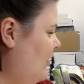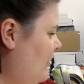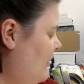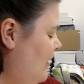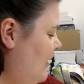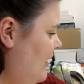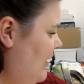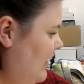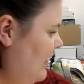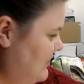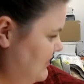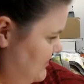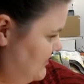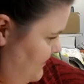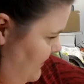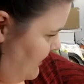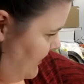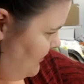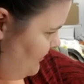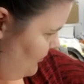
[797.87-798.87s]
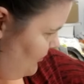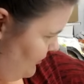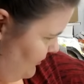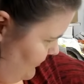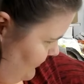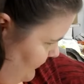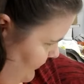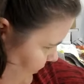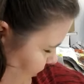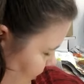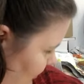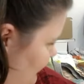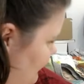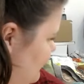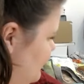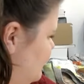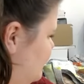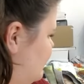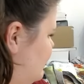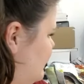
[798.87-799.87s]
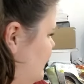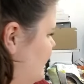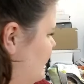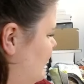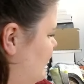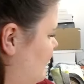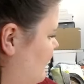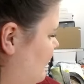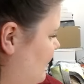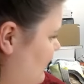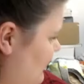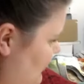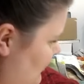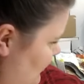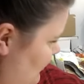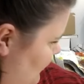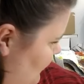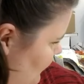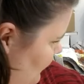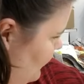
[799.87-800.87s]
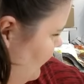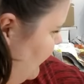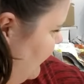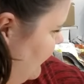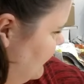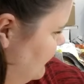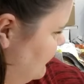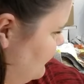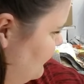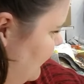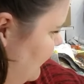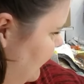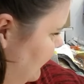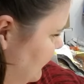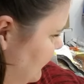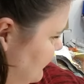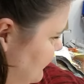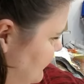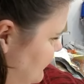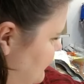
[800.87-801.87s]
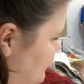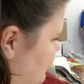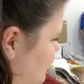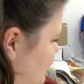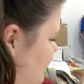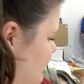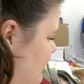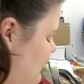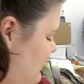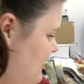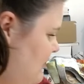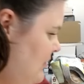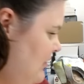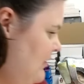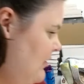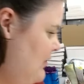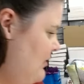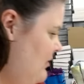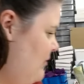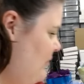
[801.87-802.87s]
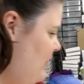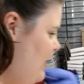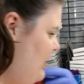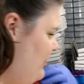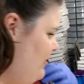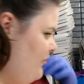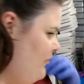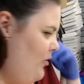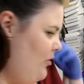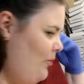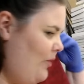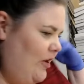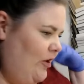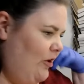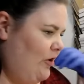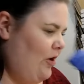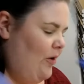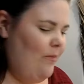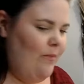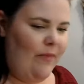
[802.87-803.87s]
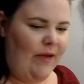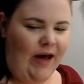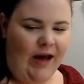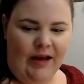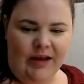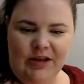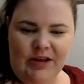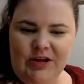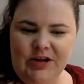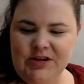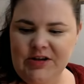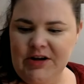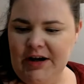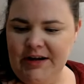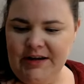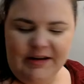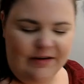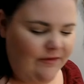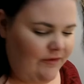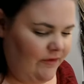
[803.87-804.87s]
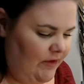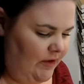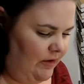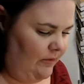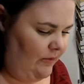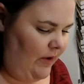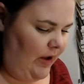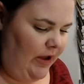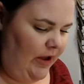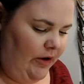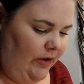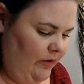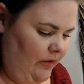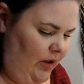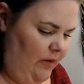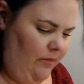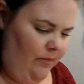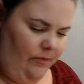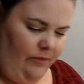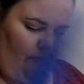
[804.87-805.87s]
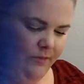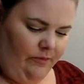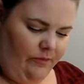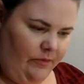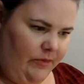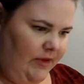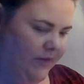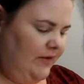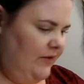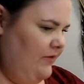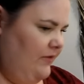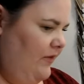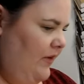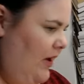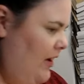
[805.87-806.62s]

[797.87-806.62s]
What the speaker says: It's been one of those weird weeks where when you come back and you tidy everything away and you come, there's a flight,